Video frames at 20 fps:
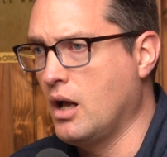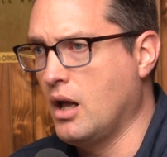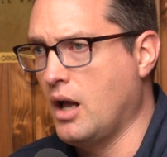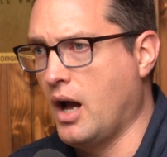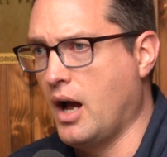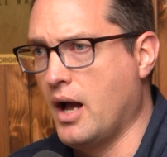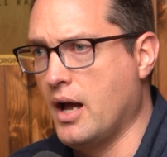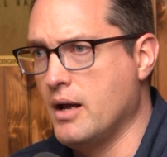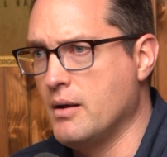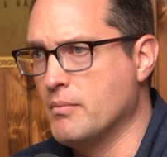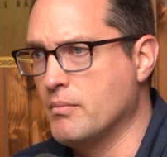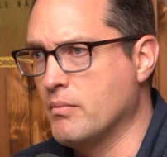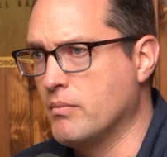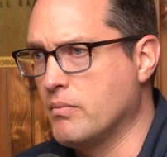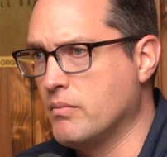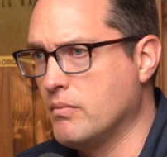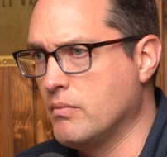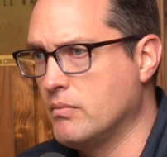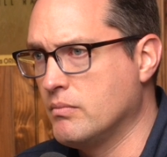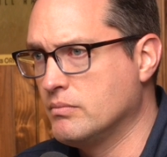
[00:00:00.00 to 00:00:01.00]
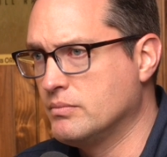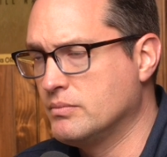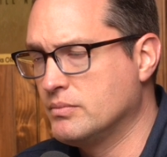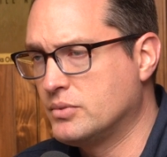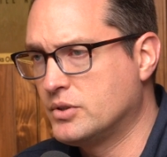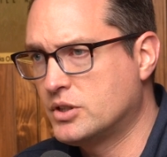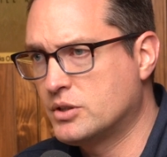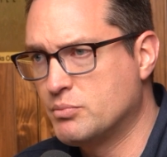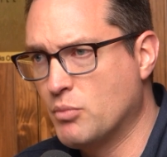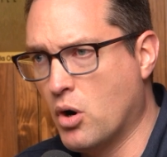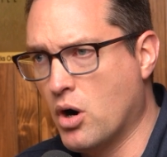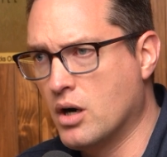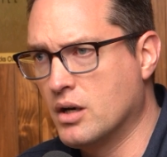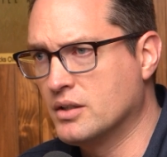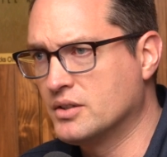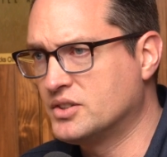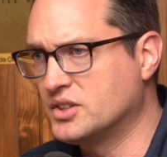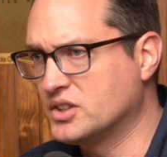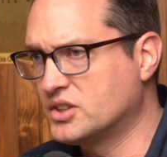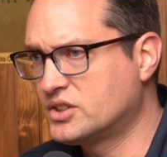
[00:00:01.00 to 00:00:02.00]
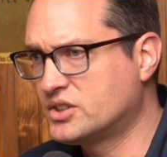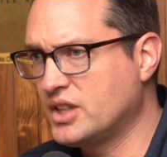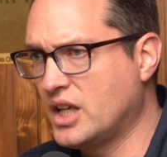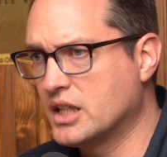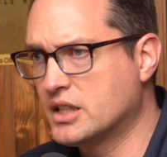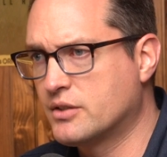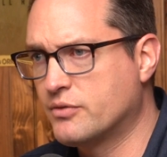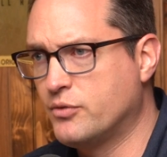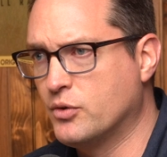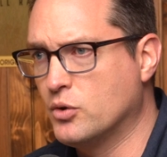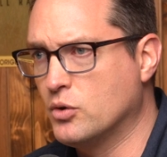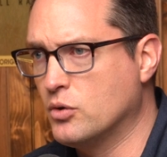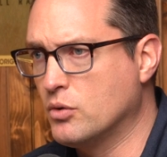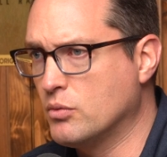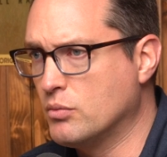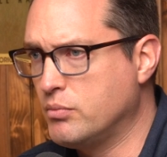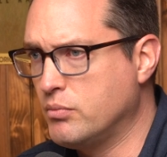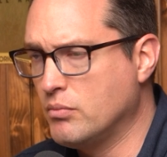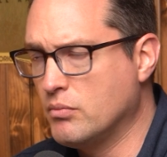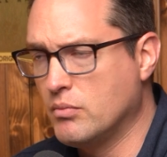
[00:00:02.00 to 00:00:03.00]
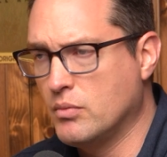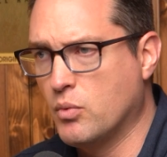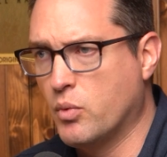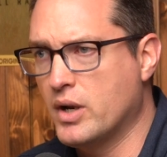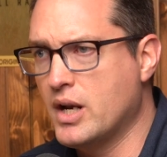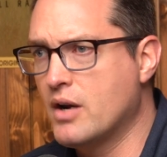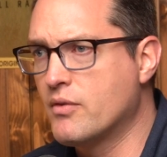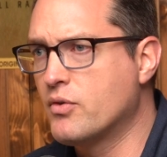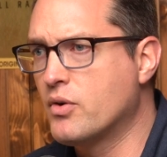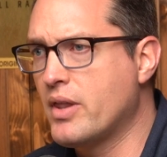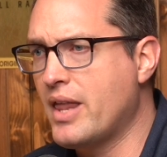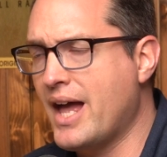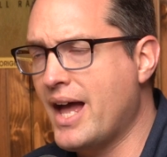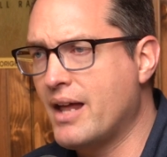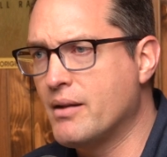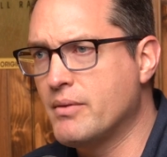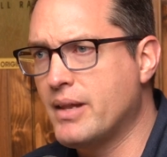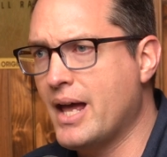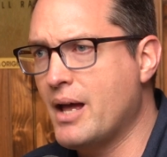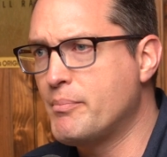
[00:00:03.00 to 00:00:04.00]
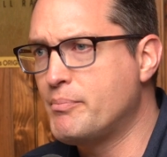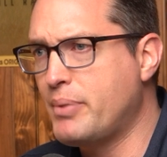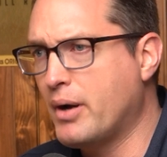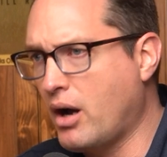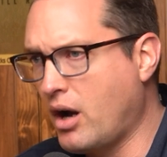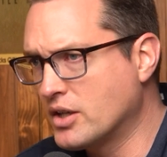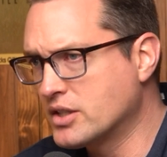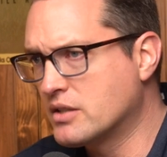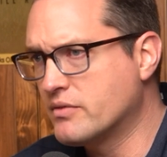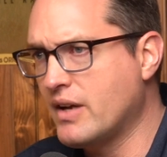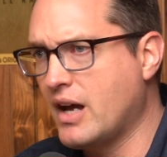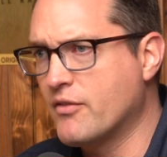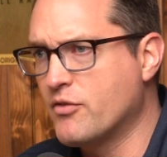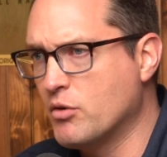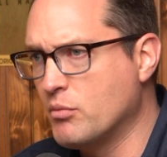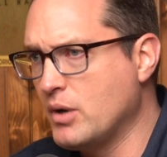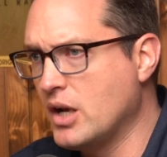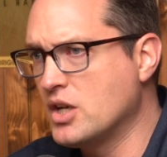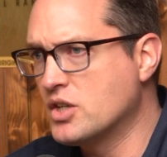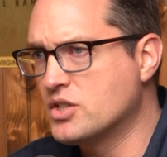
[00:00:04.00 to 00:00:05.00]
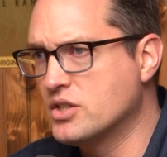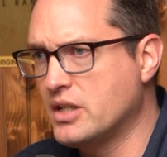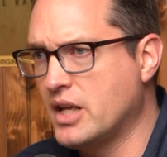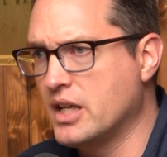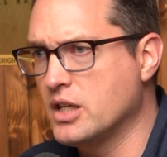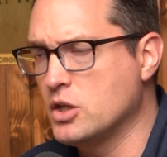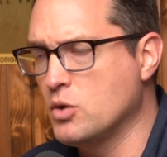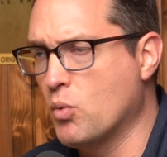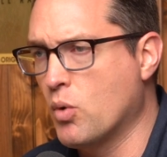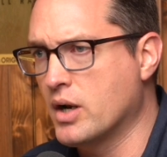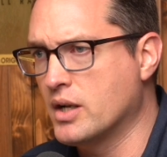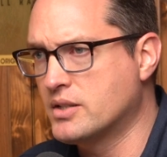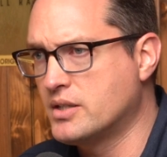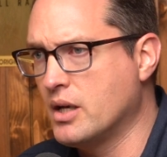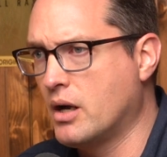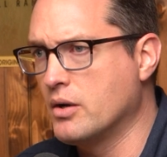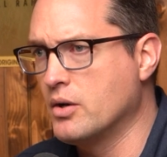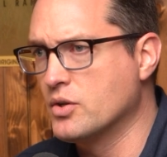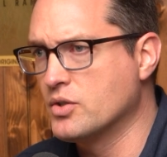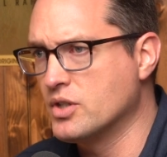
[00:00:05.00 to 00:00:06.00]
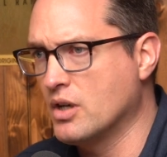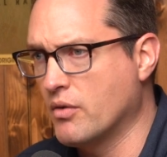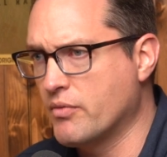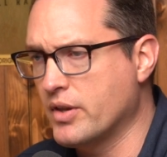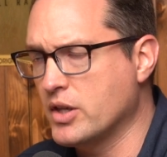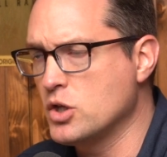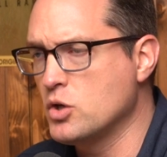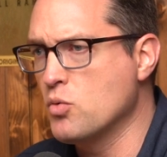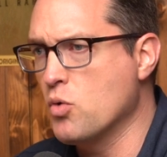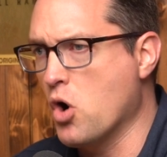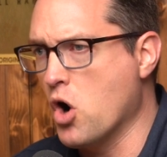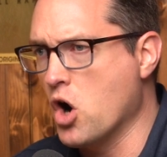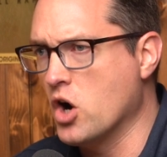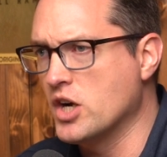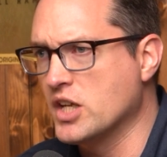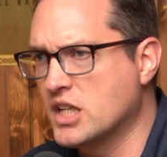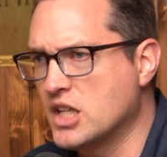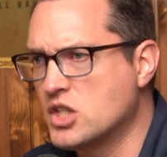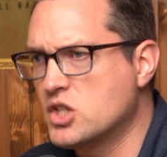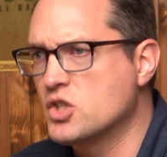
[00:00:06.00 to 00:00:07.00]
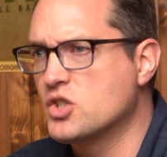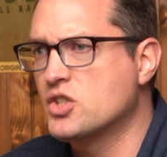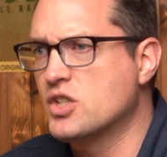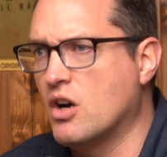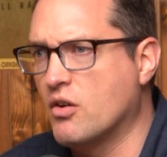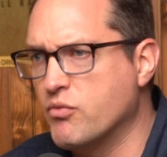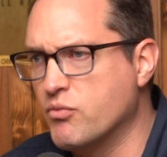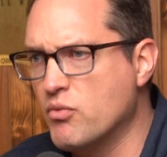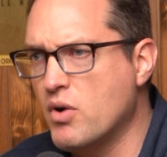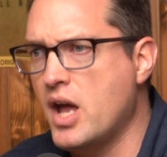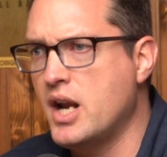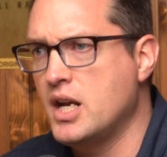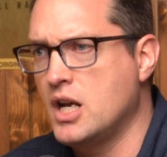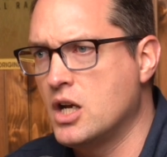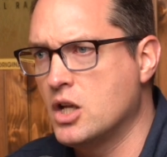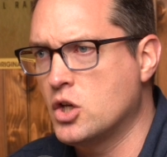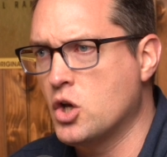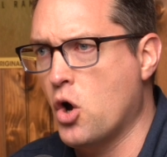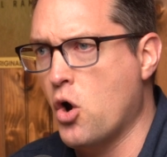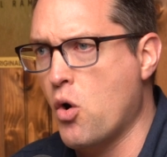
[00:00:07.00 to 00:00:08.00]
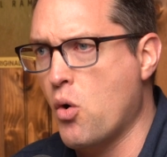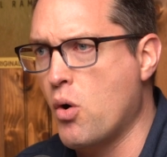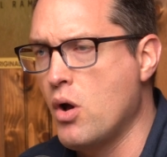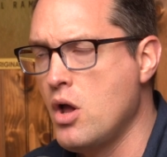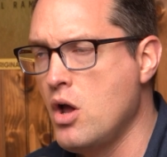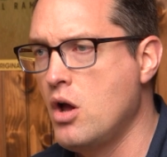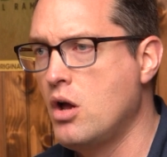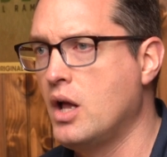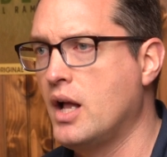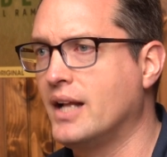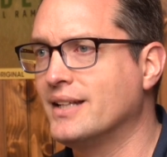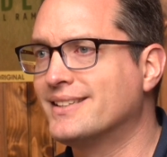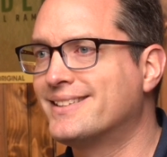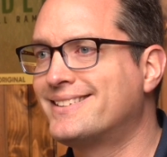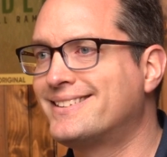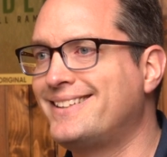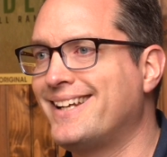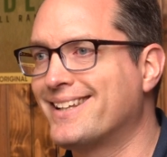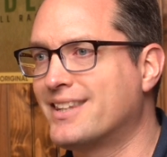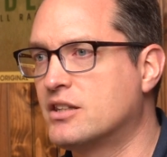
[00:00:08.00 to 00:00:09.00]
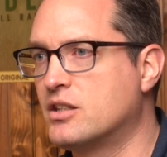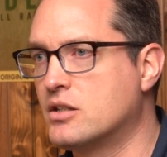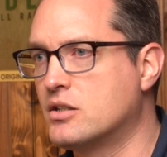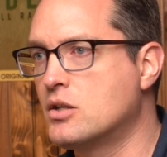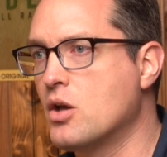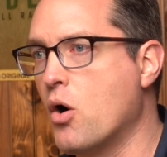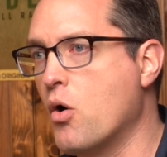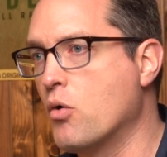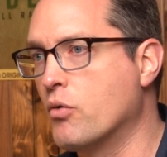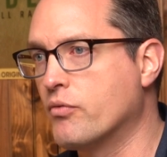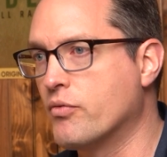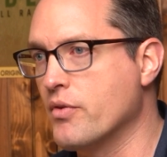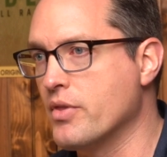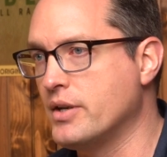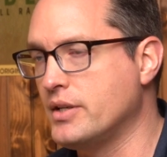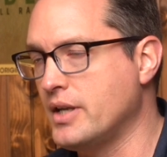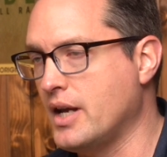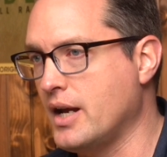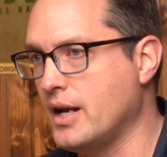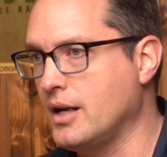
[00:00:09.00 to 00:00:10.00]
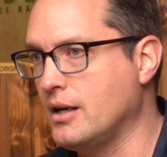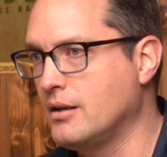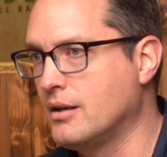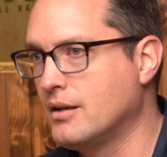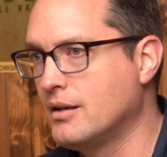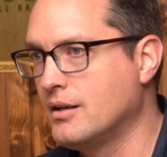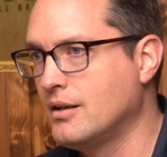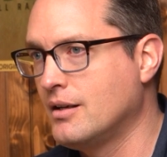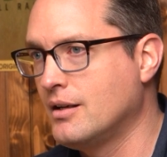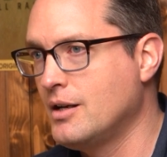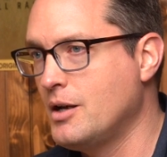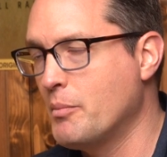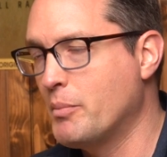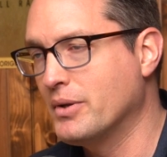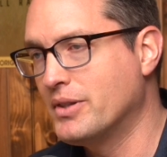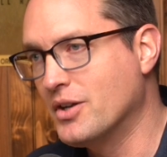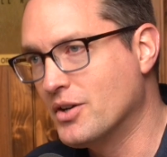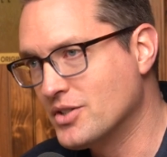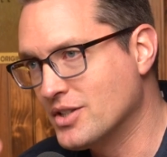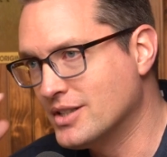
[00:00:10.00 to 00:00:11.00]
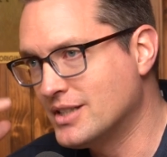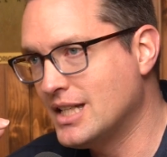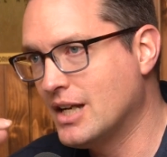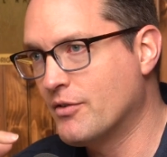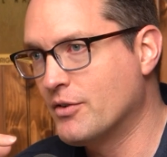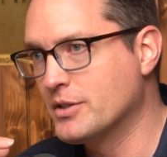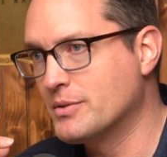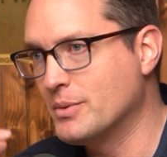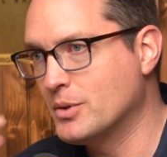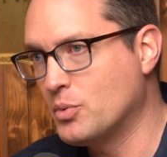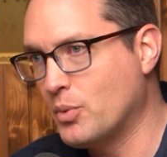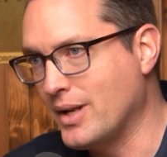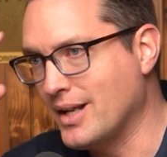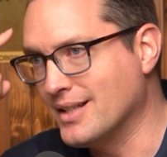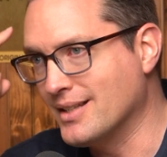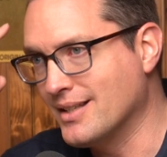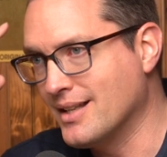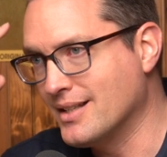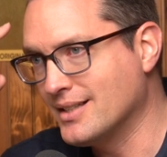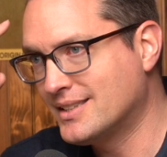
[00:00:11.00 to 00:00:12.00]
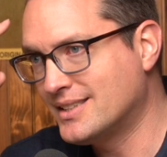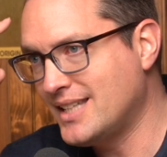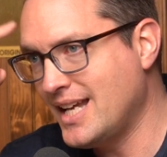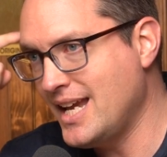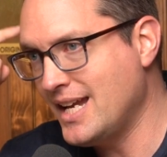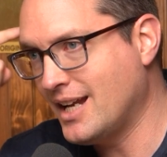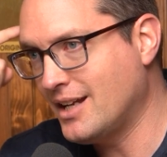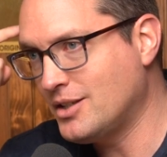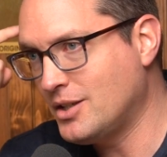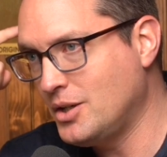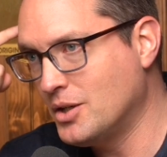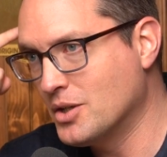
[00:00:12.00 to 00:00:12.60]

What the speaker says: I'm smart, successful, whatever that positive affirmation that you want to tell yourself that you are, to get yourself ready to go and set the tone for the day. But there's a difference between saying it to